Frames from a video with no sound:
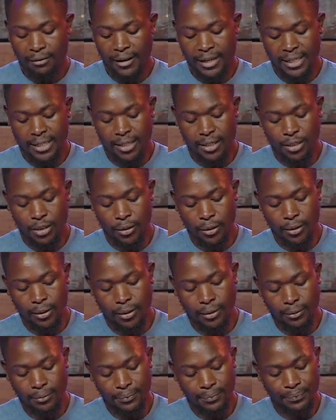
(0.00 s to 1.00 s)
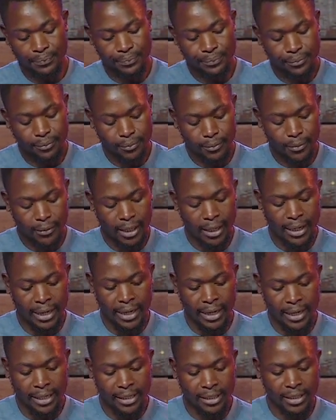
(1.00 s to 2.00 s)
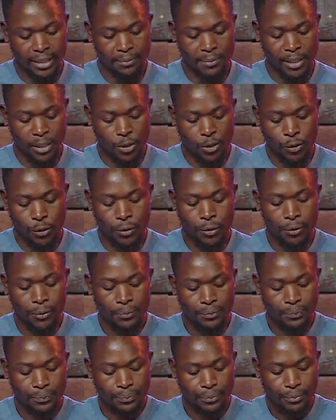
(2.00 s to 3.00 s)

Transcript: 1 John chapter 2,